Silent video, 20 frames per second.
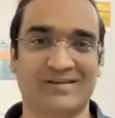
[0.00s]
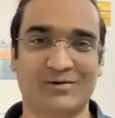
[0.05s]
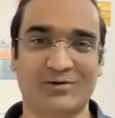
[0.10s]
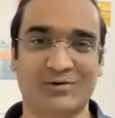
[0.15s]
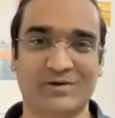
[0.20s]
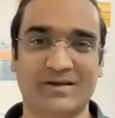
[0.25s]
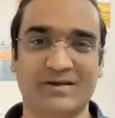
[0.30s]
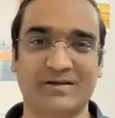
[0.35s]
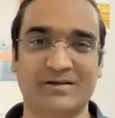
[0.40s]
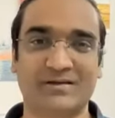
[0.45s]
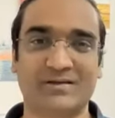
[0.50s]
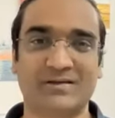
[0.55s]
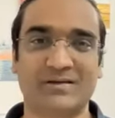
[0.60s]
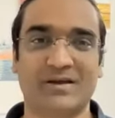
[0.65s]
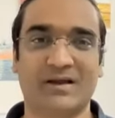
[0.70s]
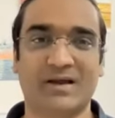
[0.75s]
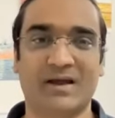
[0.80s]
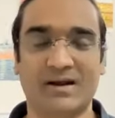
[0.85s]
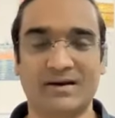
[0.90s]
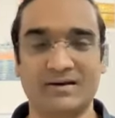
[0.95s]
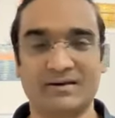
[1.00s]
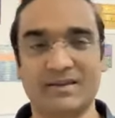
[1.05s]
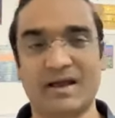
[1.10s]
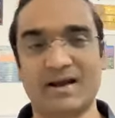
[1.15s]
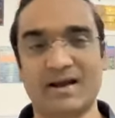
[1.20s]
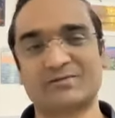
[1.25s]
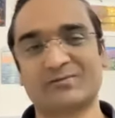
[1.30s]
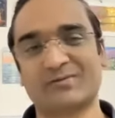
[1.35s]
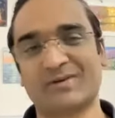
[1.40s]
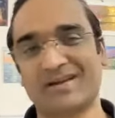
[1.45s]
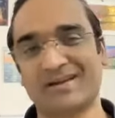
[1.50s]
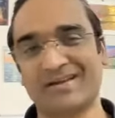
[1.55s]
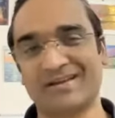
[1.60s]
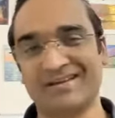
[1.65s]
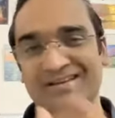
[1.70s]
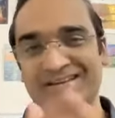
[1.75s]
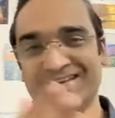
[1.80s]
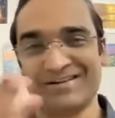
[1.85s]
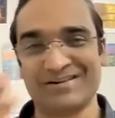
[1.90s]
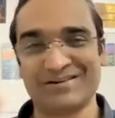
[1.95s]
Okay. And that's
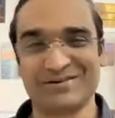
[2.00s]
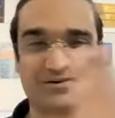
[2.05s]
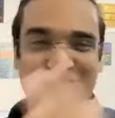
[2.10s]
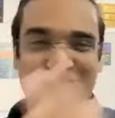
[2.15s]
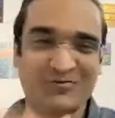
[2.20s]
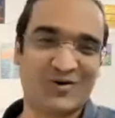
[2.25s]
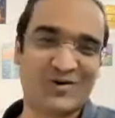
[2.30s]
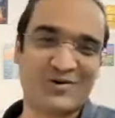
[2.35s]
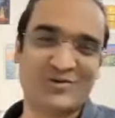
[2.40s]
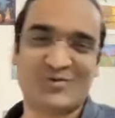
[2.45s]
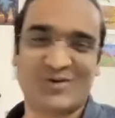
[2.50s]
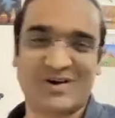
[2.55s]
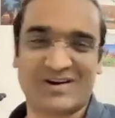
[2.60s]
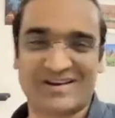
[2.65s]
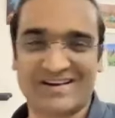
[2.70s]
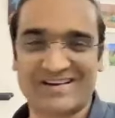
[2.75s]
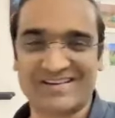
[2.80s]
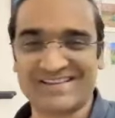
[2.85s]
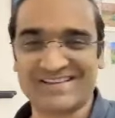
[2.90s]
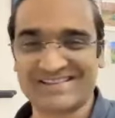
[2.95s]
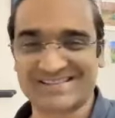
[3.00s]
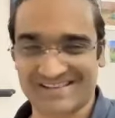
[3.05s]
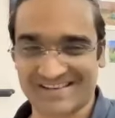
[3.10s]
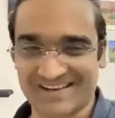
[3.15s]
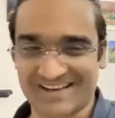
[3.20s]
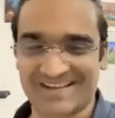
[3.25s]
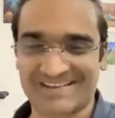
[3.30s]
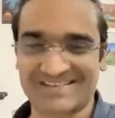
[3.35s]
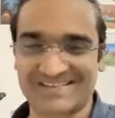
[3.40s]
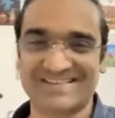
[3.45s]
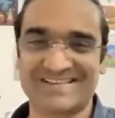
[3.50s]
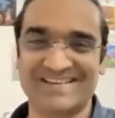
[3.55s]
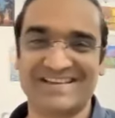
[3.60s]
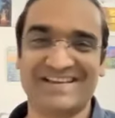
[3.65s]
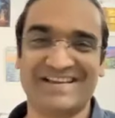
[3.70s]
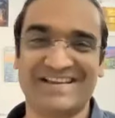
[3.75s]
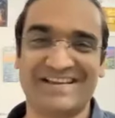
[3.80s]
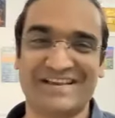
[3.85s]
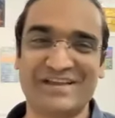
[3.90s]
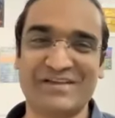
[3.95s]
why you want to attend this class,
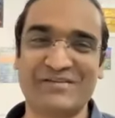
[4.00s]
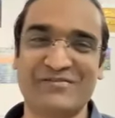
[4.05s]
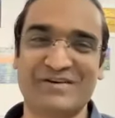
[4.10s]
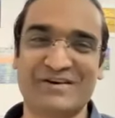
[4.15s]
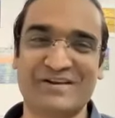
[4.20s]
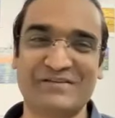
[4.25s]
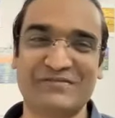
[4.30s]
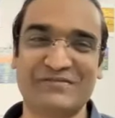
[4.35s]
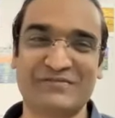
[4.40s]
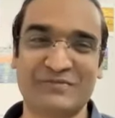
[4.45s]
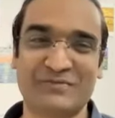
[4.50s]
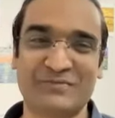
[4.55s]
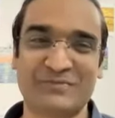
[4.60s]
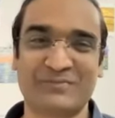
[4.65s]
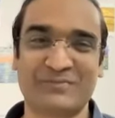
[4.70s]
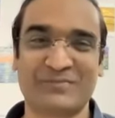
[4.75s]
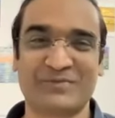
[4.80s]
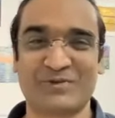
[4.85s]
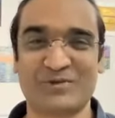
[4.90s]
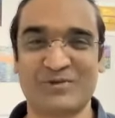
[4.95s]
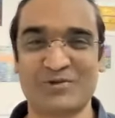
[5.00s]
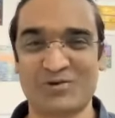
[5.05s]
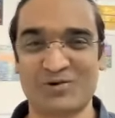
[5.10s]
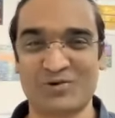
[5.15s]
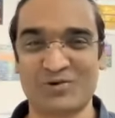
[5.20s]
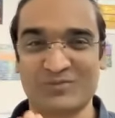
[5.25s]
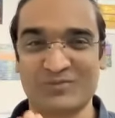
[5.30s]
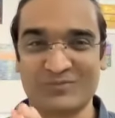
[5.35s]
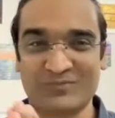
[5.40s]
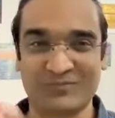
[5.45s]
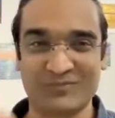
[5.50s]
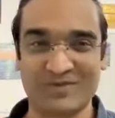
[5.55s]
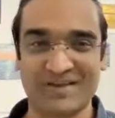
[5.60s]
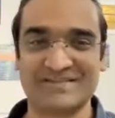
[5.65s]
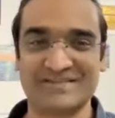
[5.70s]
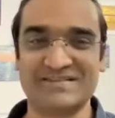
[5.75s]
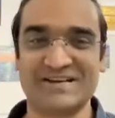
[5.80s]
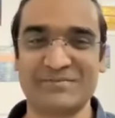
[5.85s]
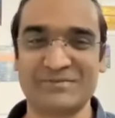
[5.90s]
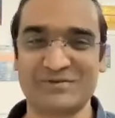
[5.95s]
even if your
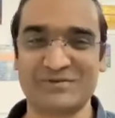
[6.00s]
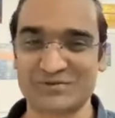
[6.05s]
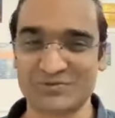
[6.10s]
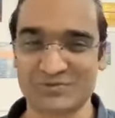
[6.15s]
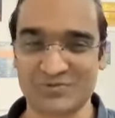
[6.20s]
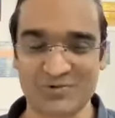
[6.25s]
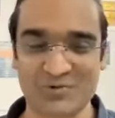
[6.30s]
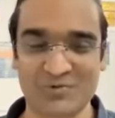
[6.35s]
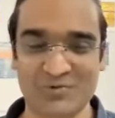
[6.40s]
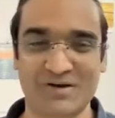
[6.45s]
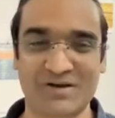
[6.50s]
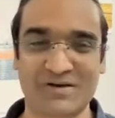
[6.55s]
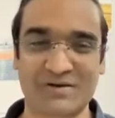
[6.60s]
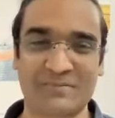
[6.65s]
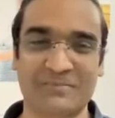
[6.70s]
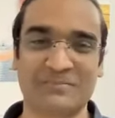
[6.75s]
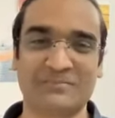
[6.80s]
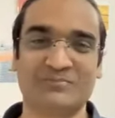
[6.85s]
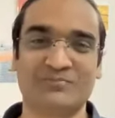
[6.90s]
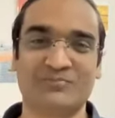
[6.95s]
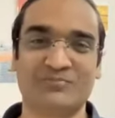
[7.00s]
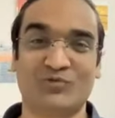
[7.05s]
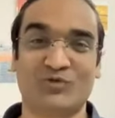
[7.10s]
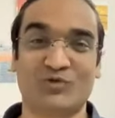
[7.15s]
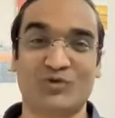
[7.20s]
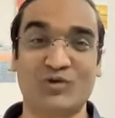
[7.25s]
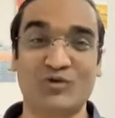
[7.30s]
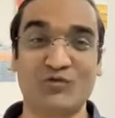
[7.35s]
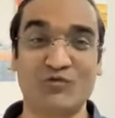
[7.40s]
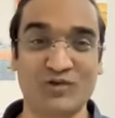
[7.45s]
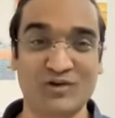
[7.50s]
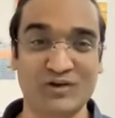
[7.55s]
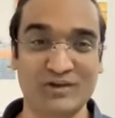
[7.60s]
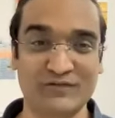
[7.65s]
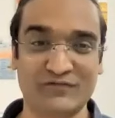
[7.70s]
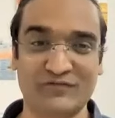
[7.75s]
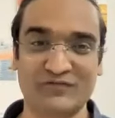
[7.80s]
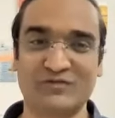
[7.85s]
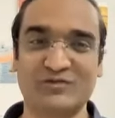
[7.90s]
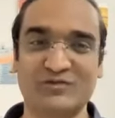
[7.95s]
exam is over, even
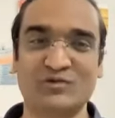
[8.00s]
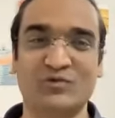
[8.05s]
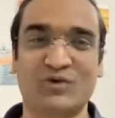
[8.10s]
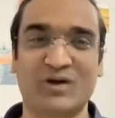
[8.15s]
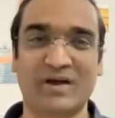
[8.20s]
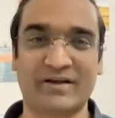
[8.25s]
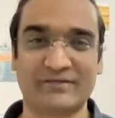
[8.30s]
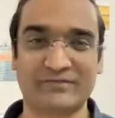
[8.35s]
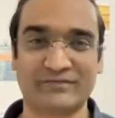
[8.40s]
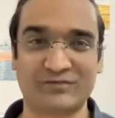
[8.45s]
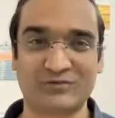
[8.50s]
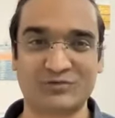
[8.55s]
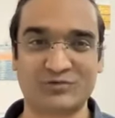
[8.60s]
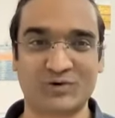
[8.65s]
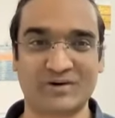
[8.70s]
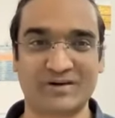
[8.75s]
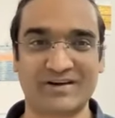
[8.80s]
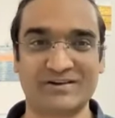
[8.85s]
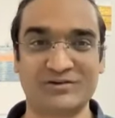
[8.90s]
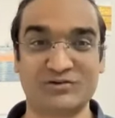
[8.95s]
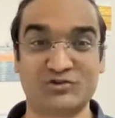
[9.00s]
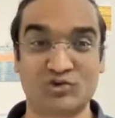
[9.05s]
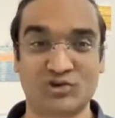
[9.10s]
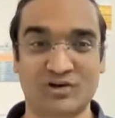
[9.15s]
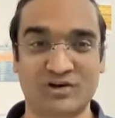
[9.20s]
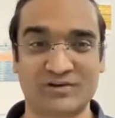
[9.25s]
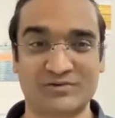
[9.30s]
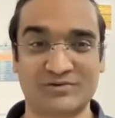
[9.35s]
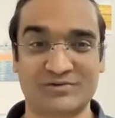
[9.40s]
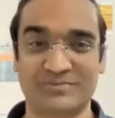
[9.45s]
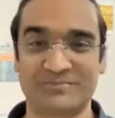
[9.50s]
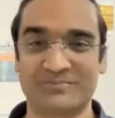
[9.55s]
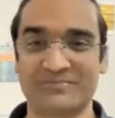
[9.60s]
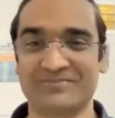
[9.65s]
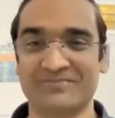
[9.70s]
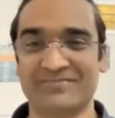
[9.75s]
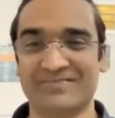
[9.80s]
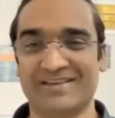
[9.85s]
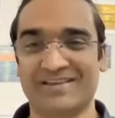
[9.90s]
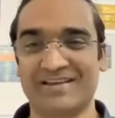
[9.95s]
if you have to attend church,
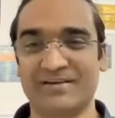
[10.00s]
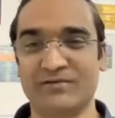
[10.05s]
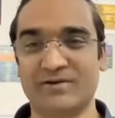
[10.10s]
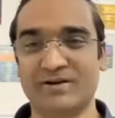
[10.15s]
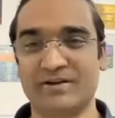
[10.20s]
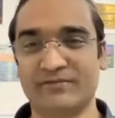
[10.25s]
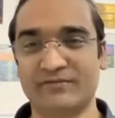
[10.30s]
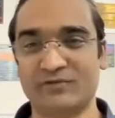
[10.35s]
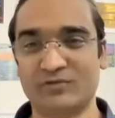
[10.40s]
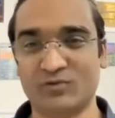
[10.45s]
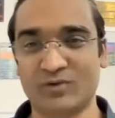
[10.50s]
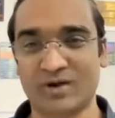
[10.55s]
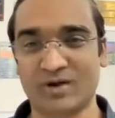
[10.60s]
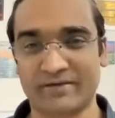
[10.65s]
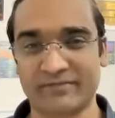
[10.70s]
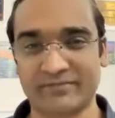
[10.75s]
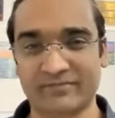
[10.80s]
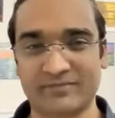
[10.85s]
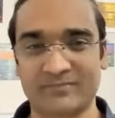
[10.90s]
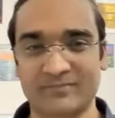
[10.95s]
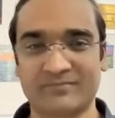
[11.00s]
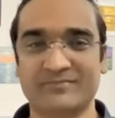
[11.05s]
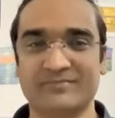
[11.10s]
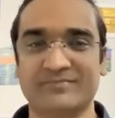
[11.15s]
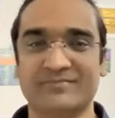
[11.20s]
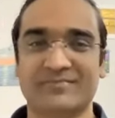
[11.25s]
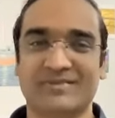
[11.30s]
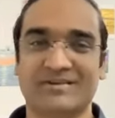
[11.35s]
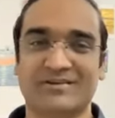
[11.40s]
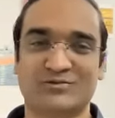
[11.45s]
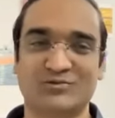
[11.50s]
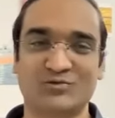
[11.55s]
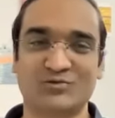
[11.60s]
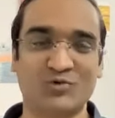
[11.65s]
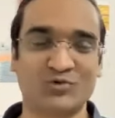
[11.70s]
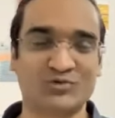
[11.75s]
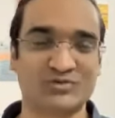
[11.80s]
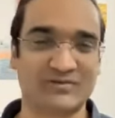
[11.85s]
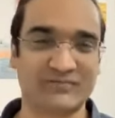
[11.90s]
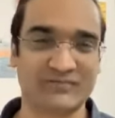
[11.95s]
even if you have to
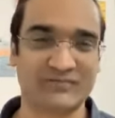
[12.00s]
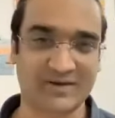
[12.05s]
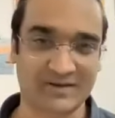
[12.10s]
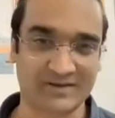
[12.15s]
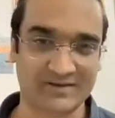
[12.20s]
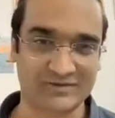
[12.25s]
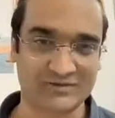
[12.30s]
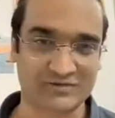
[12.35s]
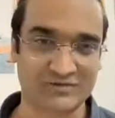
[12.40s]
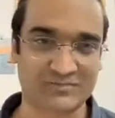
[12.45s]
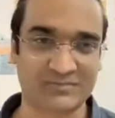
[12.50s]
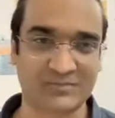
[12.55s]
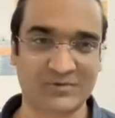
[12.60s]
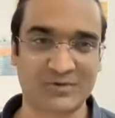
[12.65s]
go somewhere else.